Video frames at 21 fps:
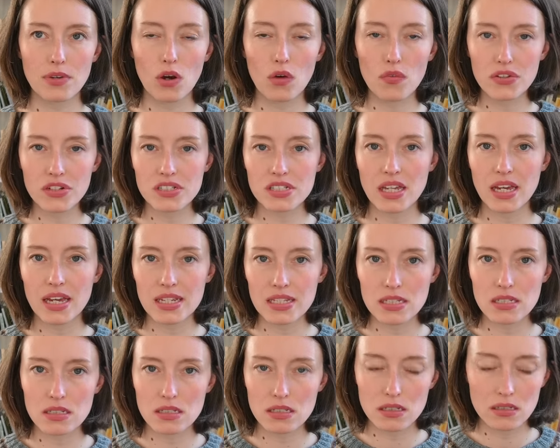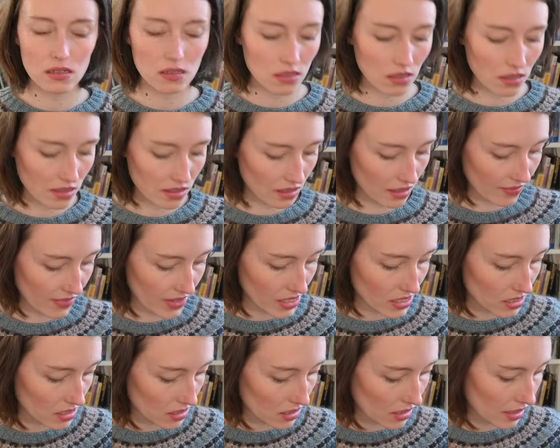oversized the, the
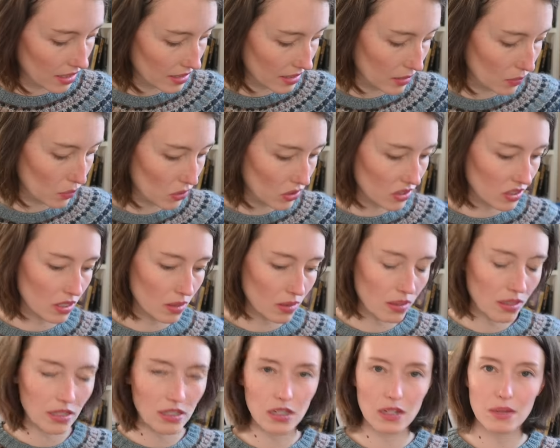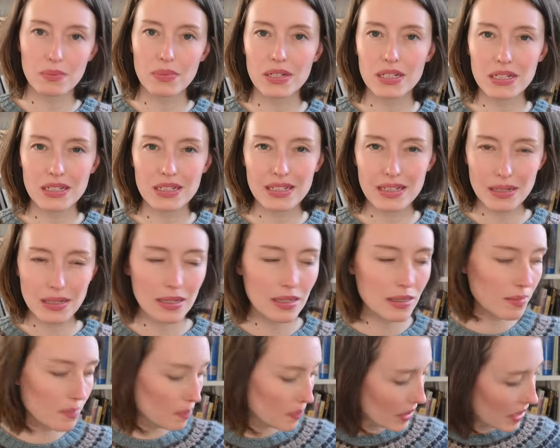vest and I wanted a little bit
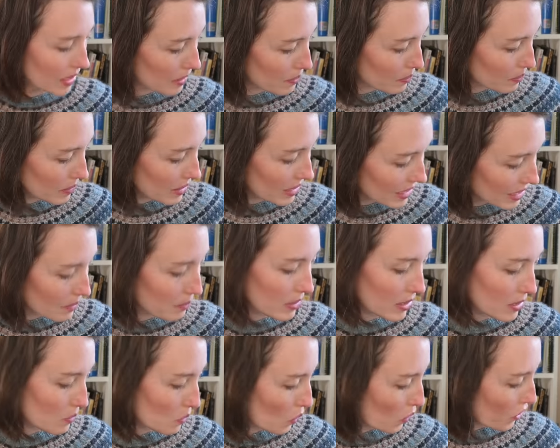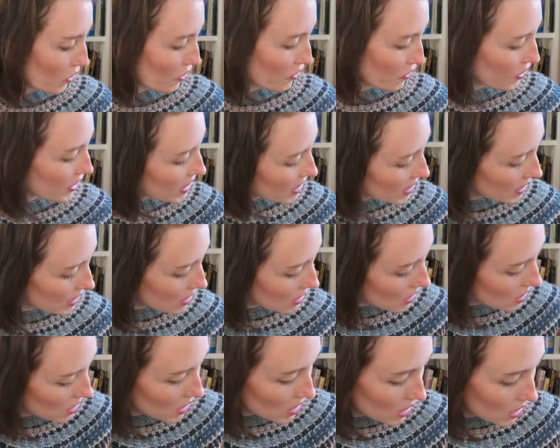little, little bit more fitted.
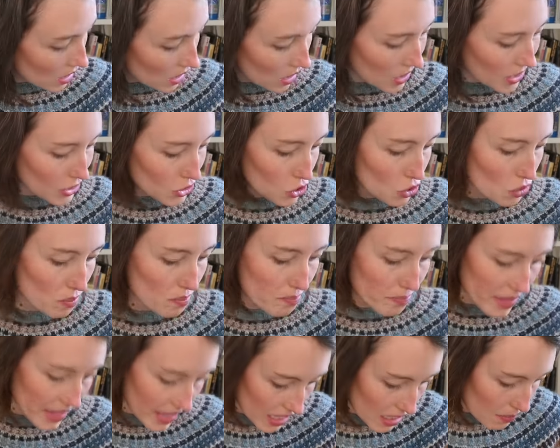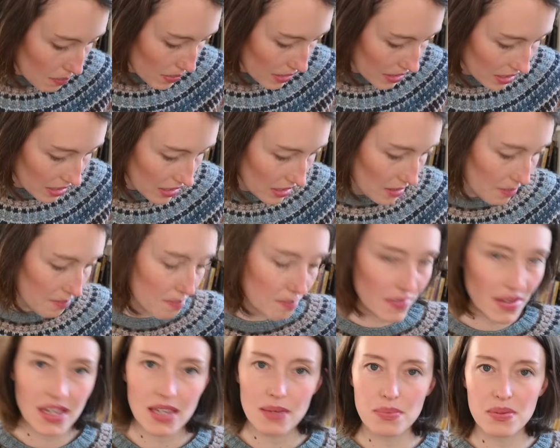So maybe,
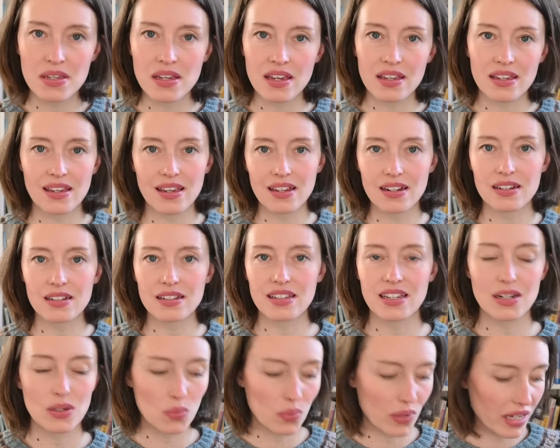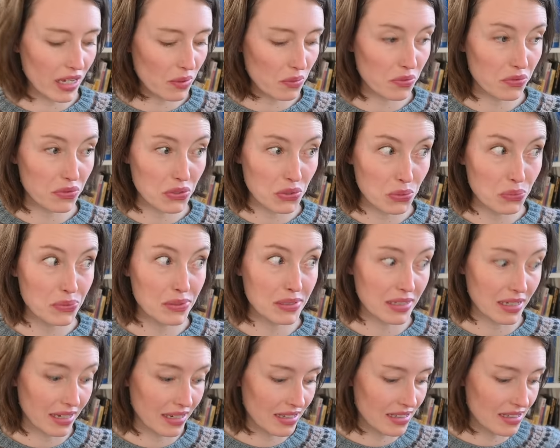maybe I can get away with two
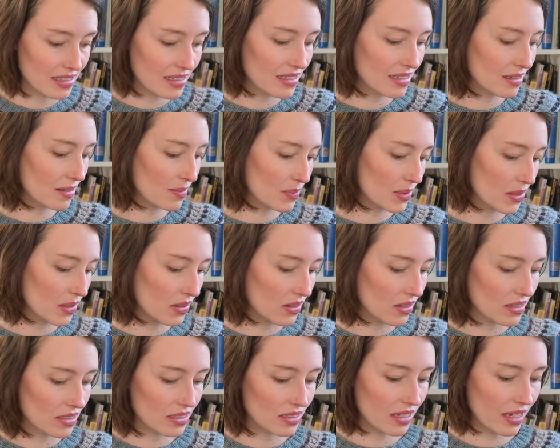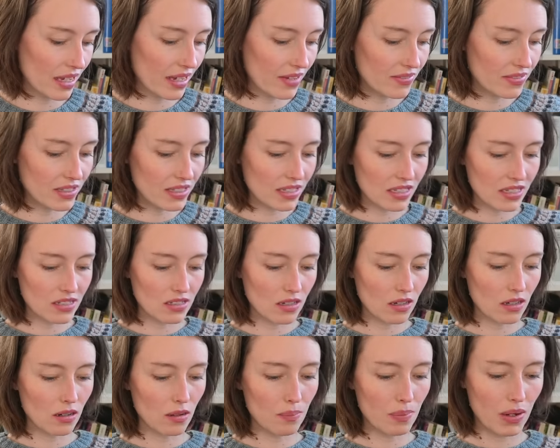skeins because I've knitted
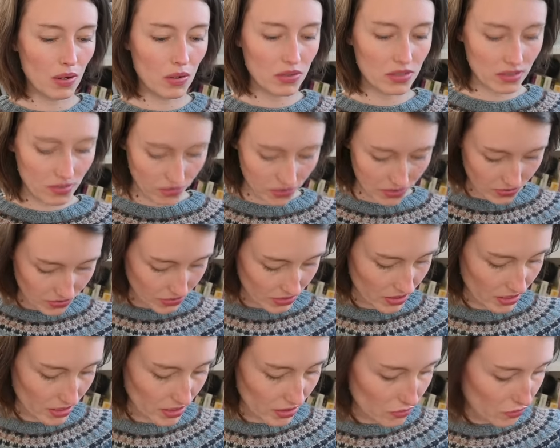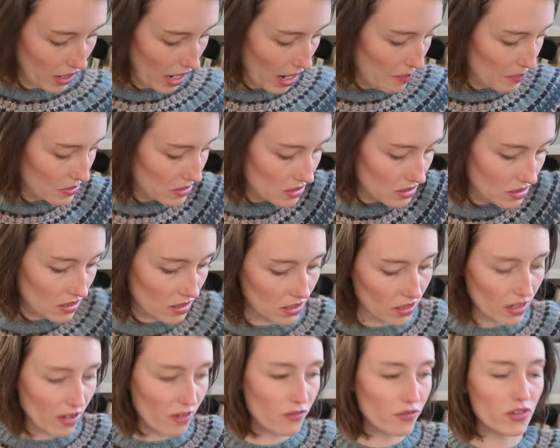about 50 grams,
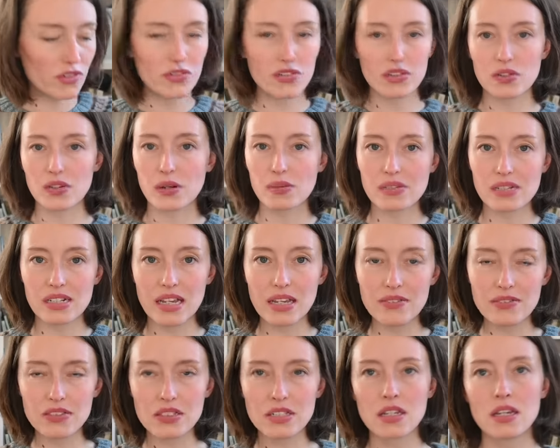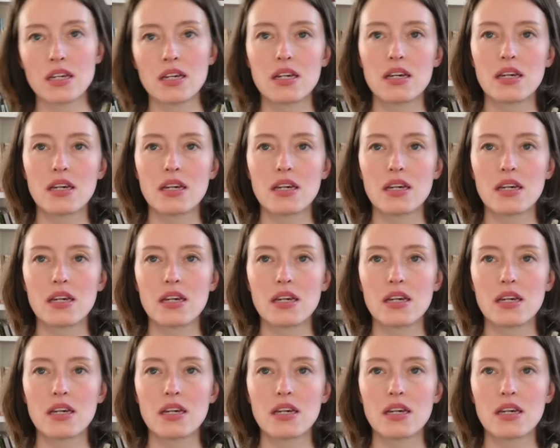I have 50 grams left